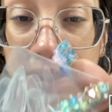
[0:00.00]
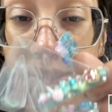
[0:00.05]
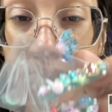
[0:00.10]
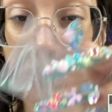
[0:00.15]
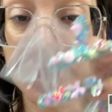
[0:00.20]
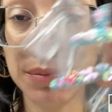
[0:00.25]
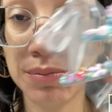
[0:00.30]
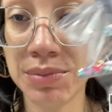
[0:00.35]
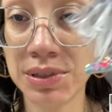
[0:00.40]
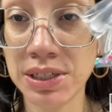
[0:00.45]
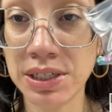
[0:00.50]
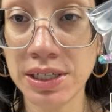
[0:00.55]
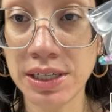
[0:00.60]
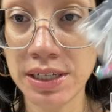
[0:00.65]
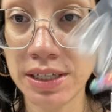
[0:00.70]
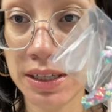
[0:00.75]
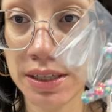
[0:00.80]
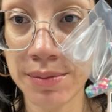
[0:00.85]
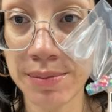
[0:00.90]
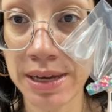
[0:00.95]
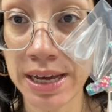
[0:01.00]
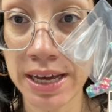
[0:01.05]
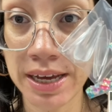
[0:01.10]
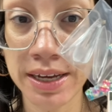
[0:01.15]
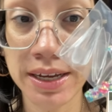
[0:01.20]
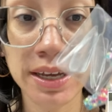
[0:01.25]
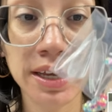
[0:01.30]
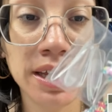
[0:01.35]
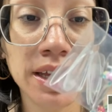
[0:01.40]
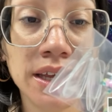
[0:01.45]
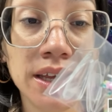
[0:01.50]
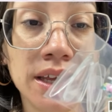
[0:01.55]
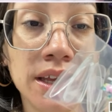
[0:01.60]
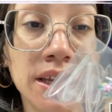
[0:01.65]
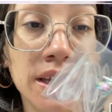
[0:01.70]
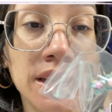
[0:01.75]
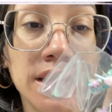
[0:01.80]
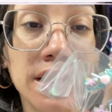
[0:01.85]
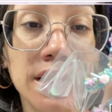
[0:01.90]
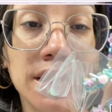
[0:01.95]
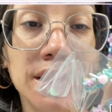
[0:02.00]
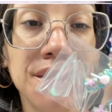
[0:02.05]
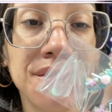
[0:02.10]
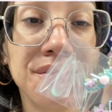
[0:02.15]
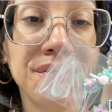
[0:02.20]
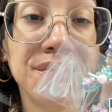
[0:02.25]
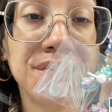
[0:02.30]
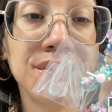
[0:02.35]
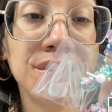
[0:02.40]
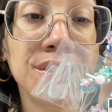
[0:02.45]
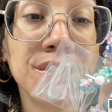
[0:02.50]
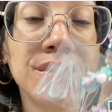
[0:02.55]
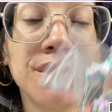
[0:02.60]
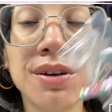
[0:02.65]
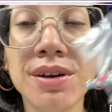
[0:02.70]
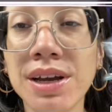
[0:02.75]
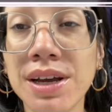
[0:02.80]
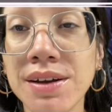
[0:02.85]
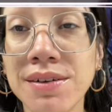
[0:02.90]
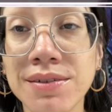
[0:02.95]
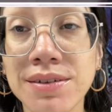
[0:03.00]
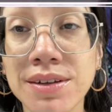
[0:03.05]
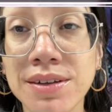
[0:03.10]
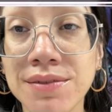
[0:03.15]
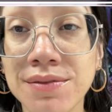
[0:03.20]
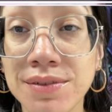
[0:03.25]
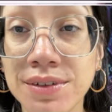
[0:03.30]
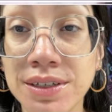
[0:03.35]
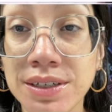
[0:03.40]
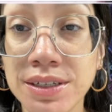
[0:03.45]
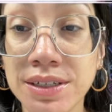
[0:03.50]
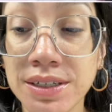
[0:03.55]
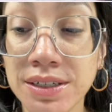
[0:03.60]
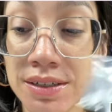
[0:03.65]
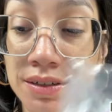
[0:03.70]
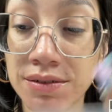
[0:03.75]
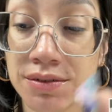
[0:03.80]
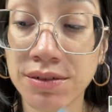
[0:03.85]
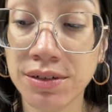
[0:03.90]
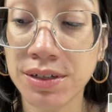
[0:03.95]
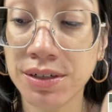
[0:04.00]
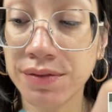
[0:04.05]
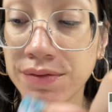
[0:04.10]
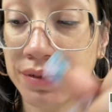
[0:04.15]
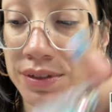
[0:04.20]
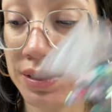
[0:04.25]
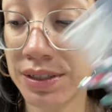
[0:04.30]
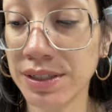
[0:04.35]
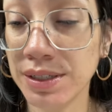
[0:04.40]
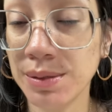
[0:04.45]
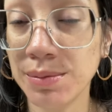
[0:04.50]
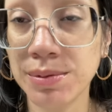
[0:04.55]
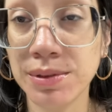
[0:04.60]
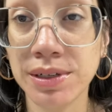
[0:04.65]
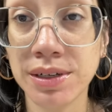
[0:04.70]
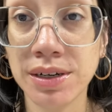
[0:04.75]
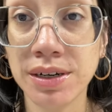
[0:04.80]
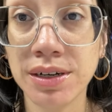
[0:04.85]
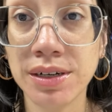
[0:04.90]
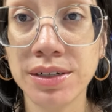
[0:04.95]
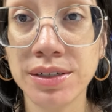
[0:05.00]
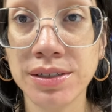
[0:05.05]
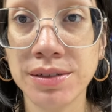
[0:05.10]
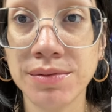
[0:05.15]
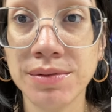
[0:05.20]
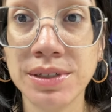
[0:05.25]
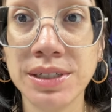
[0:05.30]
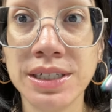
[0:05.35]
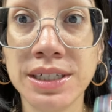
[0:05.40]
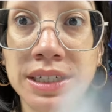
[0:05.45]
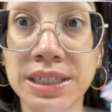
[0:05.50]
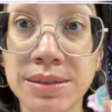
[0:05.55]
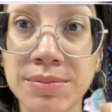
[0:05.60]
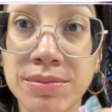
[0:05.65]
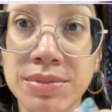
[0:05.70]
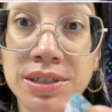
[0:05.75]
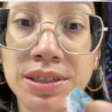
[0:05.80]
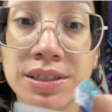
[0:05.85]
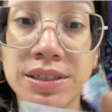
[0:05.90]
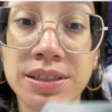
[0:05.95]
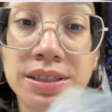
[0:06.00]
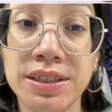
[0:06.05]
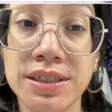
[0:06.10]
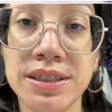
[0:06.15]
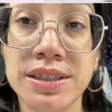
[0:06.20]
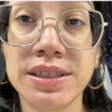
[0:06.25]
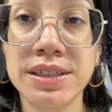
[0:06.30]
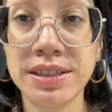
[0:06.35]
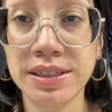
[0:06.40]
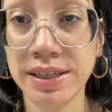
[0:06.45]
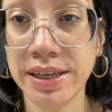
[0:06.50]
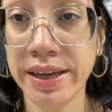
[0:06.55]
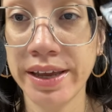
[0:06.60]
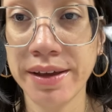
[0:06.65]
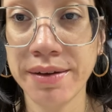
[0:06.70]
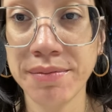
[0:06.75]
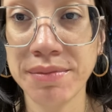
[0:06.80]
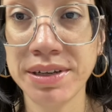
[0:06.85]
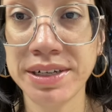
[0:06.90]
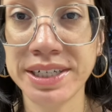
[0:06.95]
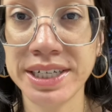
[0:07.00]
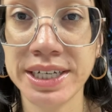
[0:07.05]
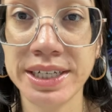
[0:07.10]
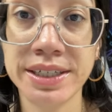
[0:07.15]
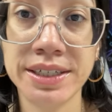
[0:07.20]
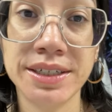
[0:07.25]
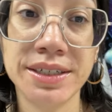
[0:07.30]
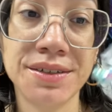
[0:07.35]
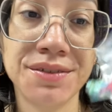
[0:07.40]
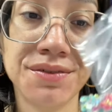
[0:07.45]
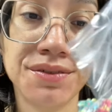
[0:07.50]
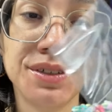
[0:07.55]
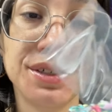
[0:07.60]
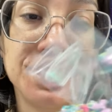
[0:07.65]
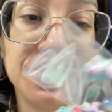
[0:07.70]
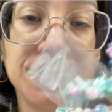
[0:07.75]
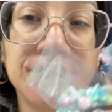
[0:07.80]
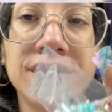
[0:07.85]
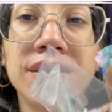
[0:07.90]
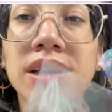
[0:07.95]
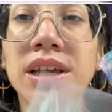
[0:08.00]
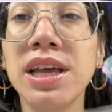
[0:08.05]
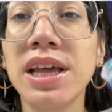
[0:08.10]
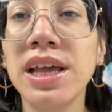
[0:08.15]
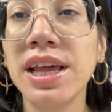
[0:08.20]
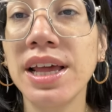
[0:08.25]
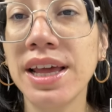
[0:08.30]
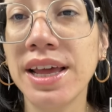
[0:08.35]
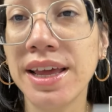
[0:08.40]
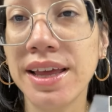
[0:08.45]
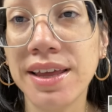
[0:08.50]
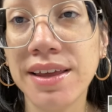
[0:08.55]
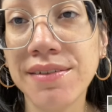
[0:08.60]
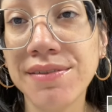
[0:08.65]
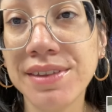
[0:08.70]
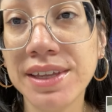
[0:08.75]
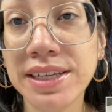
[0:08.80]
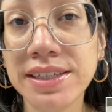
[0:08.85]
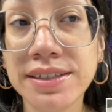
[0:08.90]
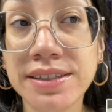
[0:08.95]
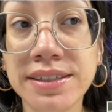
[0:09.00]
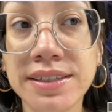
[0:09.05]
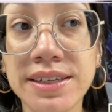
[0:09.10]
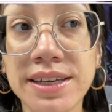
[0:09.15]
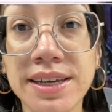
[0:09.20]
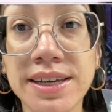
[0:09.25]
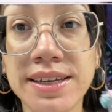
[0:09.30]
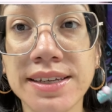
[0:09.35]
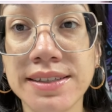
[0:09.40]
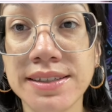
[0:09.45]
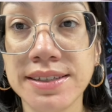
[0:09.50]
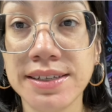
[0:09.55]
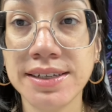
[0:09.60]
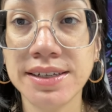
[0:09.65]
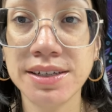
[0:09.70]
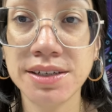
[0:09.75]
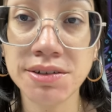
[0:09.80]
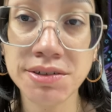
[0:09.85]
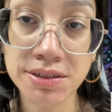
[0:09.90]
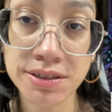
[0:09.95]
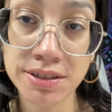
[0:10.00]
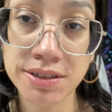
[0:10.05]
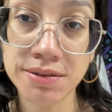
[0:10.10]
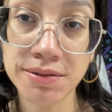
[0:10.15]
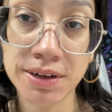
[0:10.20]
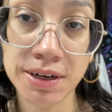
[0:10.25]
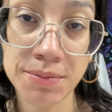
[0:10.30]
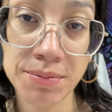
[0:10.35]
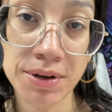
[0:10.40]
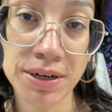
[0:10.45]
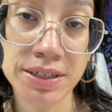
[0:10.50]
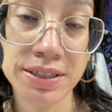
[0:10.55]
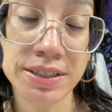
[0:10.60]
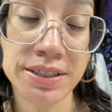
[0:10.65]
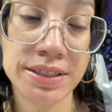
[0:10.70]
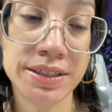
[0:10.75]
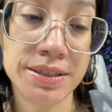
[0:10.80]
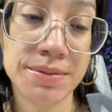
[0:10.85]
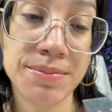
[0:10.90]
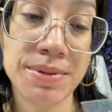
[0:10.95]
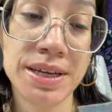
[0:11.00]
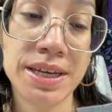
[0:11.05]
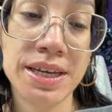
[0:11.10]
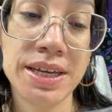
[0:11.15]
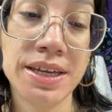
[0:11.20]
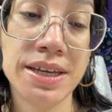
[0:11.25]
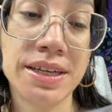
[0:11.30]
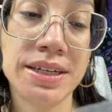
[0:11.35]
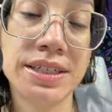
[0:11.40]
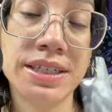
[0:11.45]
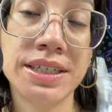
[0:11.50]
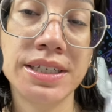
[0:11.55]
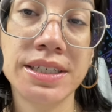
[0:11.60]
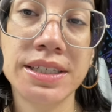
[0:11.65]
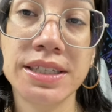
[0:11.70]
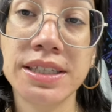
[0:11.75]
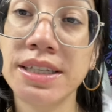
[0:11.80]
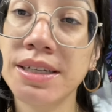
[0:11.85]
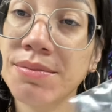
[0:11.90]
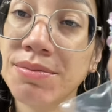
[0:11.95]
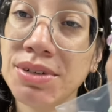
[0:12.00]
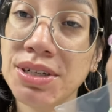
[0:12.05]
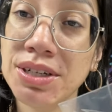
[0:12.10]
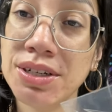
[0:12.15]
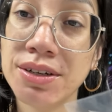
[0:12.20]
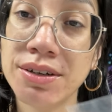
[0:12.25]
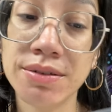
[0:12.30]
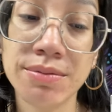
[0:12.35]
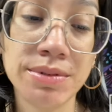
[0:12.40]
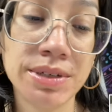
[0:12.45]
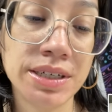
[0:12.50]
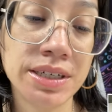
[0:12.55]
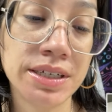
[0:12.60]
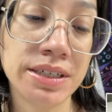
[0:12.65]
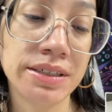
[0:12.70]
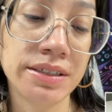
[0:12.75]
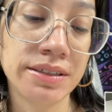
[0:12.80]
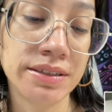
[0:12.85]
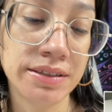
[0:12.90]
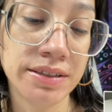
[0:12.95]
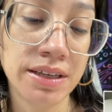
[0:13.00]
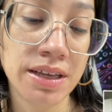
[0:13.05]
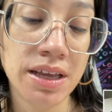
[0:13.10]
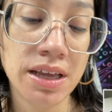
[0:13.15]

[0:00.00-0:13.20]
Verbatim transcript: tip in the bag. If you don't have good vision or if the tips are hard to read the numbers, this can be challenging for you. If that's the case and you still want to participate, just let me know because